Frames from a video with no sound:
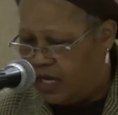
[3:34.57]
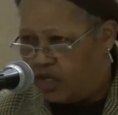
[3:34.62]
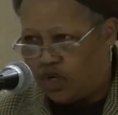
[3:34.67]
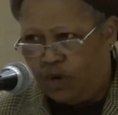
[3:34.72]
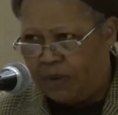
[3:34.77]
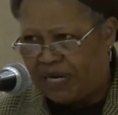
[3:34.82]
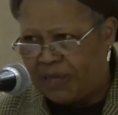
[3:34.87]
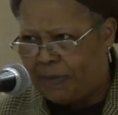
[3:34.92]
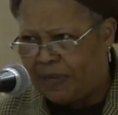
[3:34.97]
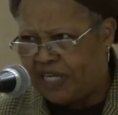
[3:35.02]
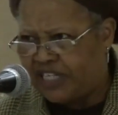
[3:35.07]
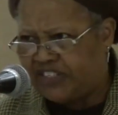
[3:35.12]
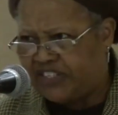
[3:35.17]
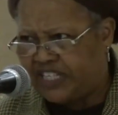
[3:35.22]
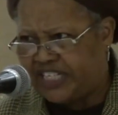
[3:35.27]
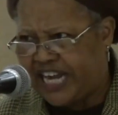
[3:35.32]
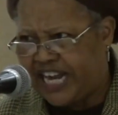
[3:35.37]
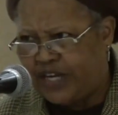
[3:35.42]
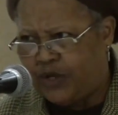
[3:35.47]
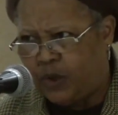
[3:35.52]
Nobody bothers to
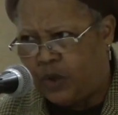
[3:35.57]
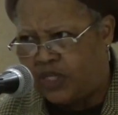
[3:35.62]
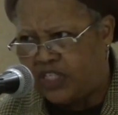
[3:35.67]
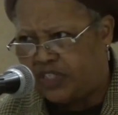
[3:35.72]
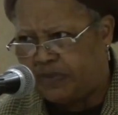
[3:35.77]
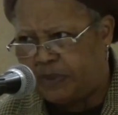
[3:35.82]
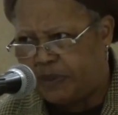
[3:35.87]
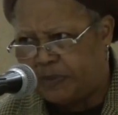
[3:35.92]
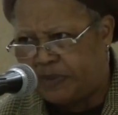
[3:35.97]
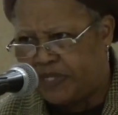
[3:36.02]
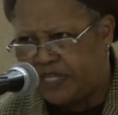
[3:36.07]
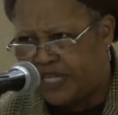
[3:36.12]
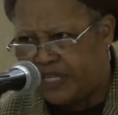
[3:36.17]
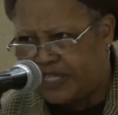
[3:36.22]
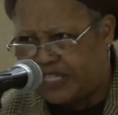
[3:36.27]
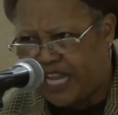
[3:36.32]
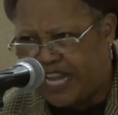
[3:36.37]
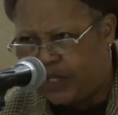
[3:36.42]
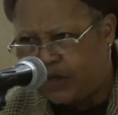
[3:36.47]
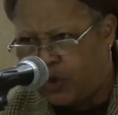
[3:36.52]
tell you all these people,
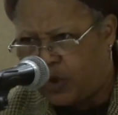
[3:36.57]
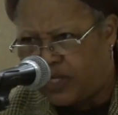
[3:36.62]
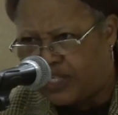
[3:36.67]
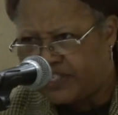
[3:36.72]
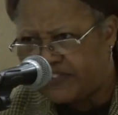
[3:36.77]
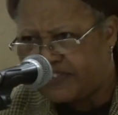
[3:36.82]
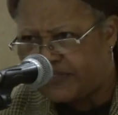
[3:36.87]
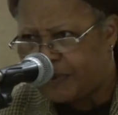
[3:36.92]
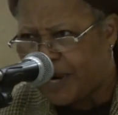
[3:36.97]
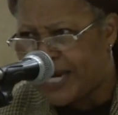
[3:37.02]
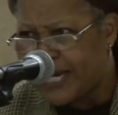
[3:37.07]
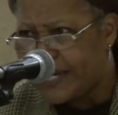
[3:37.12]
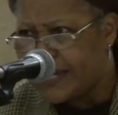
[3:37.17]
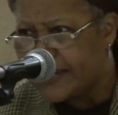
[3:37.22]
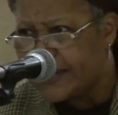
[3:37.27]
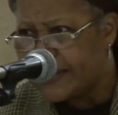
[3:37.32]
tell you all this, right?